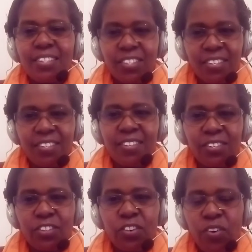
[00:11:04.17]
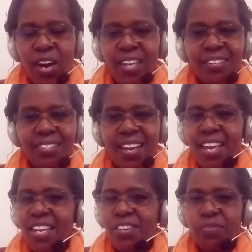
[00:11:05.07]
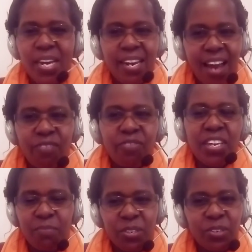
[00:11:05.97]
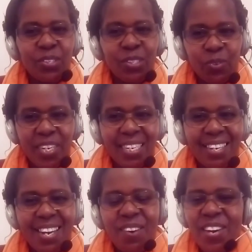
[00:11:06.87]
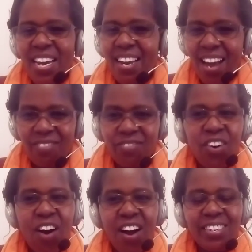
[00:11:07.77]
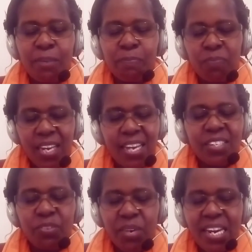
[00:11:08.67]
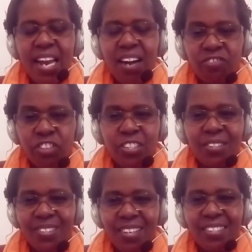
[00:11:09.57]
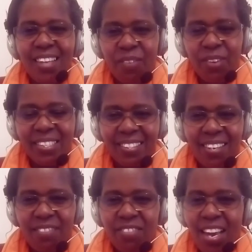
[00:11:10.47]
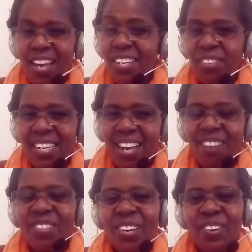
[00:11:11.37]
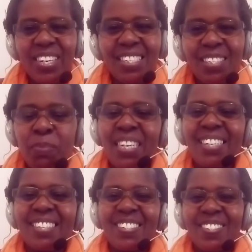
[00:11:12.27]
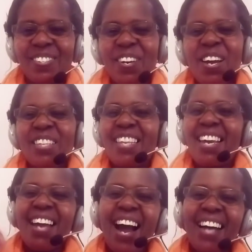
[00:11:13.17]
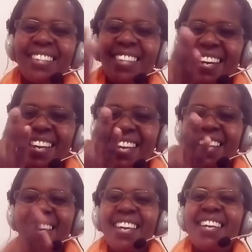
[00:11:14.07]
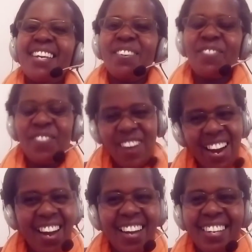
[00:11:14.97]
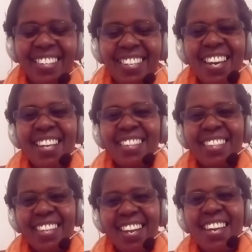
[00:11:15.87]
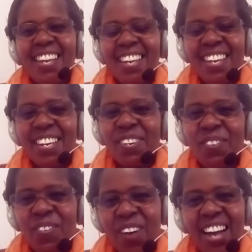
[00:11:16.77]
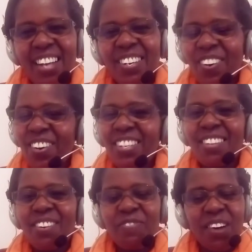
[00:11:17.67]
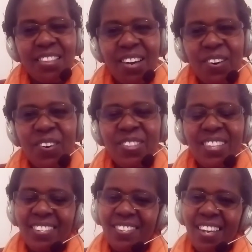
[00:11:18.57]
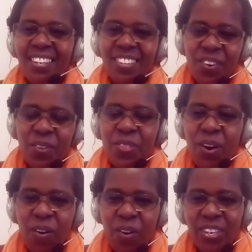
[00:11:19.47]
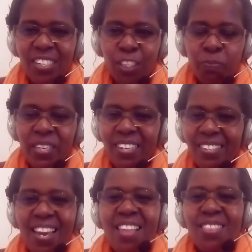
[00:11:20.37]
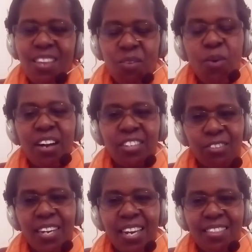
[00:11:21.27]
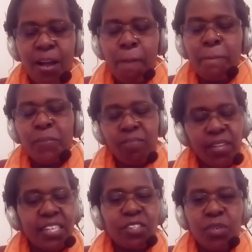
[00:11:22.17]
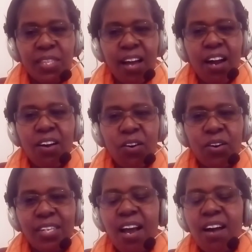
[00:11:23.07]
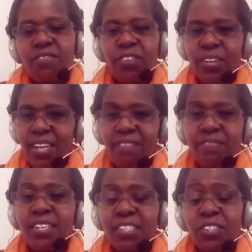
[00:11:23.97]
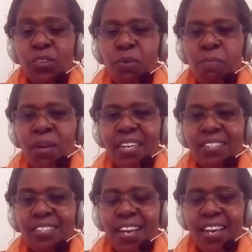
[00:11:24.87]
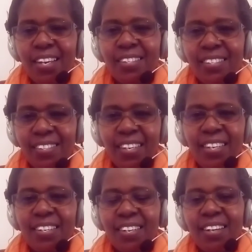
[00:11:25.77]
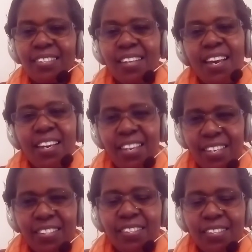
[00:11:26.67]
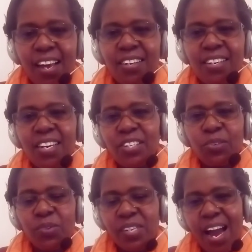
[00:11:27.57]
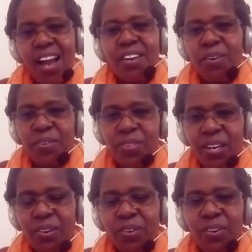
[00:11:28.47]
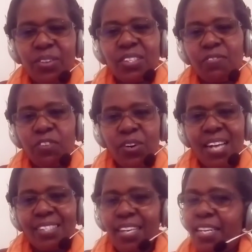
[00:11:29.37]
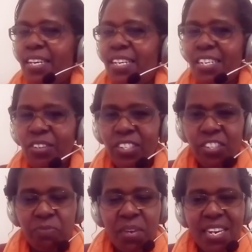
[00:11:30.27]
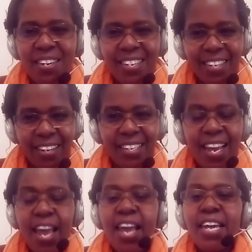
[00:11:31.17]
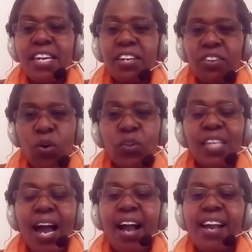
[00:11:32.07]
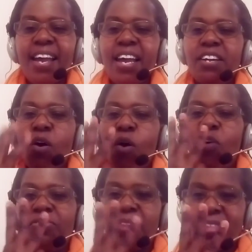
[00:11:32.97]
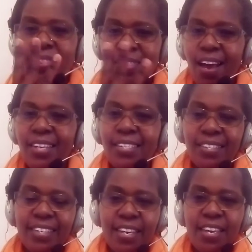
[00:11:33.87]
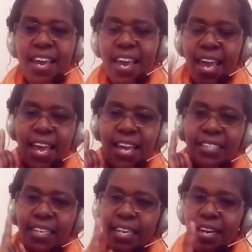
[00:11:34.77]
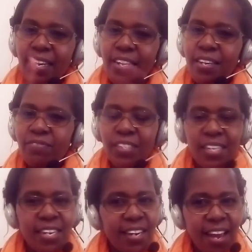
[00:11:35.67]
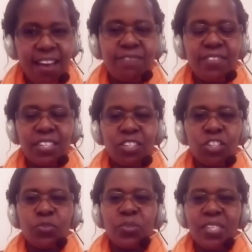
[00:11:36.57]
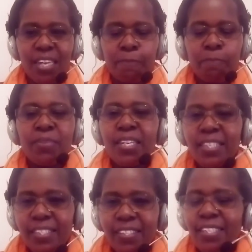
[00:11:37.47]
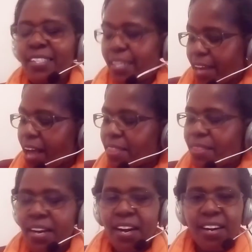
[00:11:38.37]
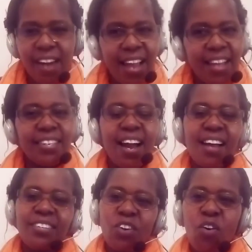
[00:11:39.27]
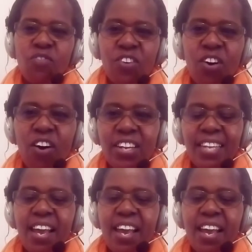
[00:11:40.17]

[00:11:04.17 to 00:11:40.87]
Jesus Christ. And we love Him, don't we? We love God and we love Jesus, our Savior. And we love the Holy Spirit too. They are three in one. Three in one. God the Father, God the Son, and God the Holy Spirit. And they work together. And we thank God for loving us so much and sending us His Son to die on the cross for us. And He did not remain dead. He rose again on the third day, and He lives in heaven today, seated at the right hand of God.